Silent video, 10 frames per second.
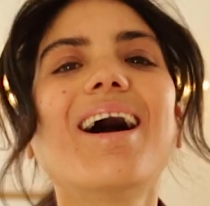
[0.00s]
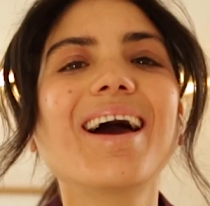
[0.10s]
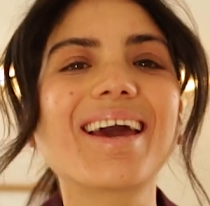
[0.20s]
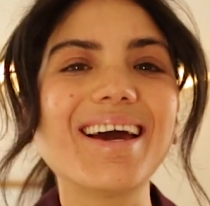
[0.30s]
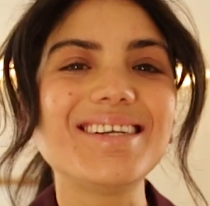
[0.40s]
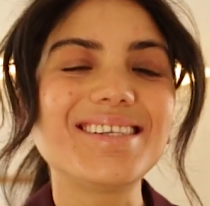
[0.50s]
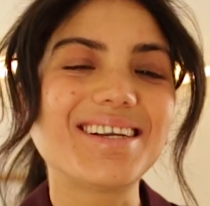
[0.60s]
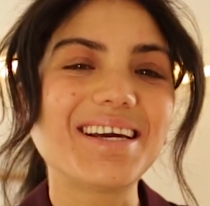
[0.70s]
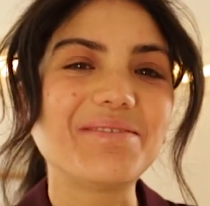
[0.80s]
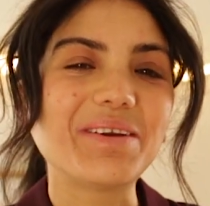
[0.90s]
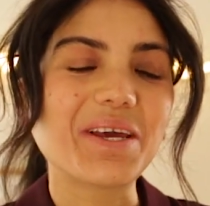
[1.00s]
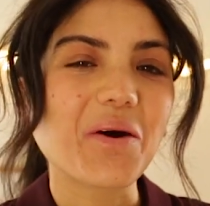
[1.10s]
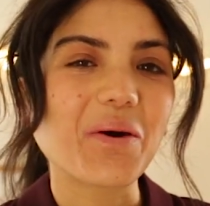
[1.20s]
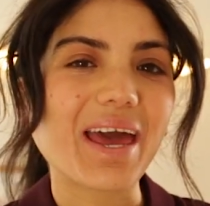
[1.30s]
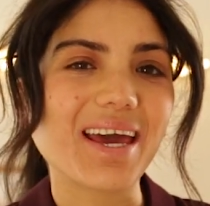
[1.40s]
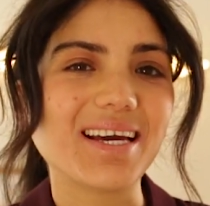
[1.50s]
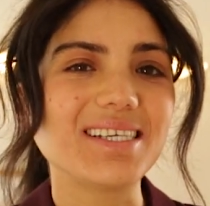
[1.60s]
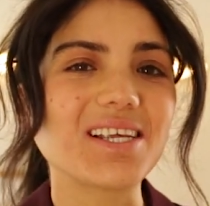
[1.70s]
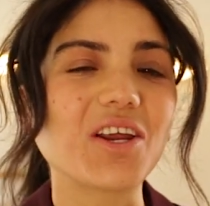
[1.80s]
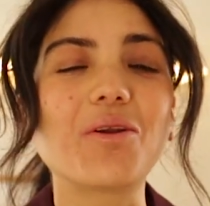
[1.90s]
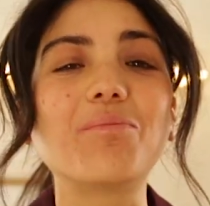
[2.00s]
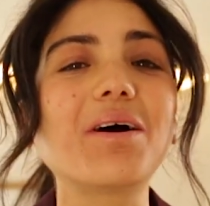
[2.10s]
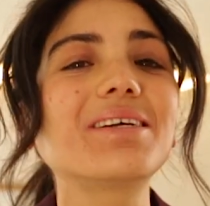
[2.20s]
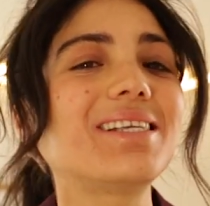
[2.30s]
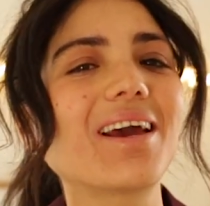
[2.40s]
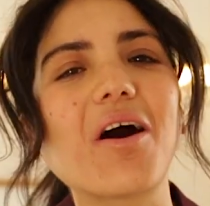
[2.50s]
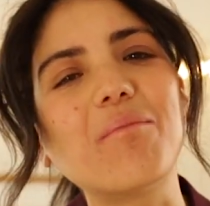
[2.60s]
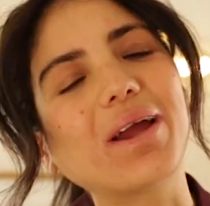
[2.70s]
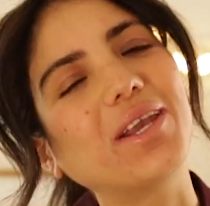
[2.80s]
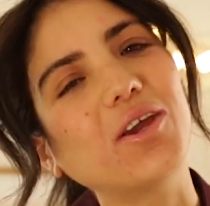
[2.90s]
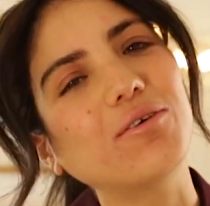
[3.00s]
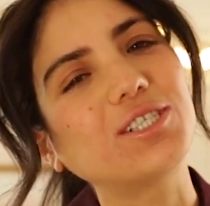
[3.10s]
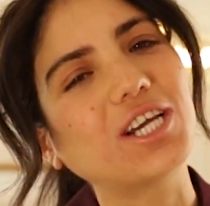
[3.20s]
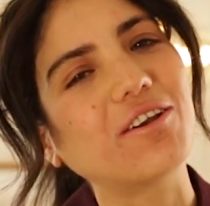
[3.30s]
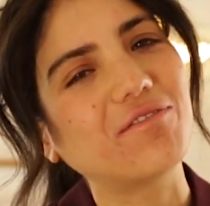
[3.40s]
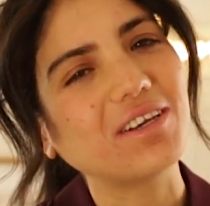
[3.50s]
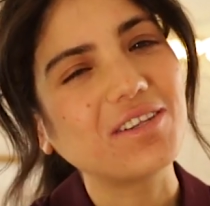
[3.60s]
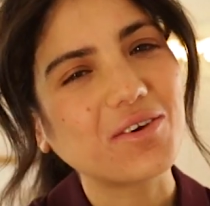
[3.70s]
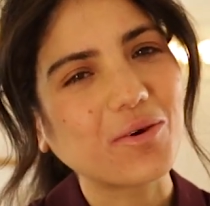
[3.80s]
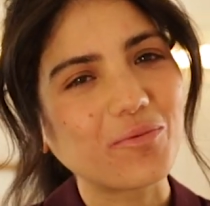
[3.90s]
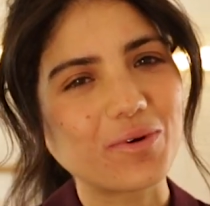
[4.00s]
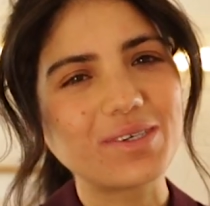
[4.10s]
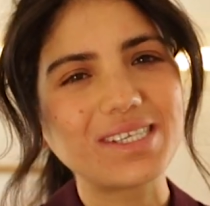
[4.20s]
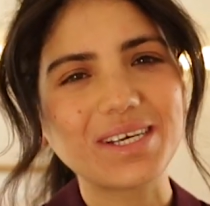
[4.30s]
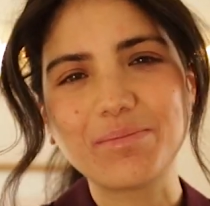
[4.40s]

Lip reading: Hi guys, today's video is an unboxing of my new Gianvito Rossi